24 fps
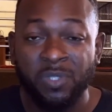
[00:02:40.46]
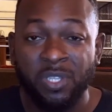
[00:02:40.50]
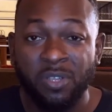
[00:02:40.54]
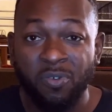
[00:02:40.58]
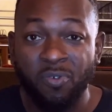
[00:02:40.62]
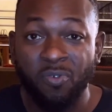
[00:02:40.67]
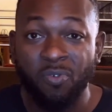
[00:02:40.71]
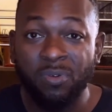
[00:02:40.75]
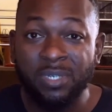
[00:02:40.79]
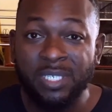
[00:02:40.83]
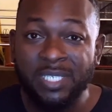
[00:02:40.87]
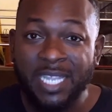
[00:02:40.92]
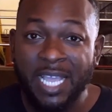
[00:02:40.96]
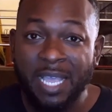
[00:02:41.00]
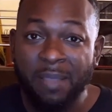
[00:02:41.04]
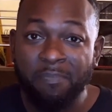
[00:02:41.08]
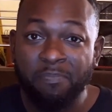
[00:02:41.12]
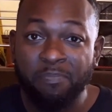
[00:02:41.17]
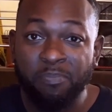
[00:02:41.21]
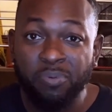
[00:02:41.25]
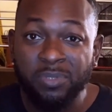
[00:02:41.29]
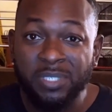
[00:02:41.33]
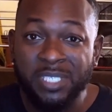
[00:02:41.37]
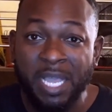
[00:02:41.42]
coat them,
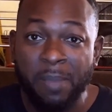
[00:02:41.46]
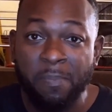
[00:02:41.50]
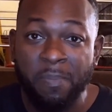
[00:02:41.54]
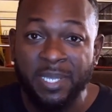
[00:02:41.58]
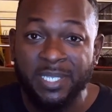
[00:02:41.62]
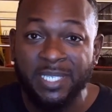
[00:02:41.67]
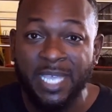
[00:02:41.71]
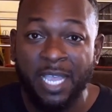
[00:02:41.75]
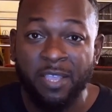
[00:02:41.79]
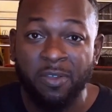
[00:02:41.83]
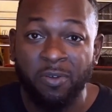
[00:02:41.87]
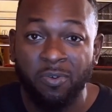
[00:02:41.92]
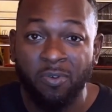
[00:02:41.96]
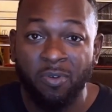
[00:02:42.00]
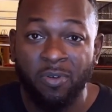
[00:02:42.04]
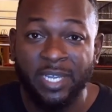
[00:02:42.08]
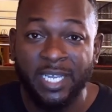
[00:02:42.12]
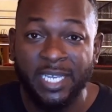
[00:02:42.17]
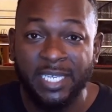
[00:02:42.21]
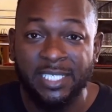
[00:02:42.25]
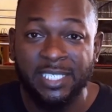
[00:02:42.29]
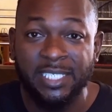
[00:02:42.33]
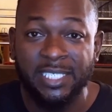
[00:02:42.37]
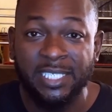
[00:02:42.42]
put them inside your
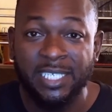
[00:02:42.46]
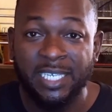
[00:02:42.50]
luggage.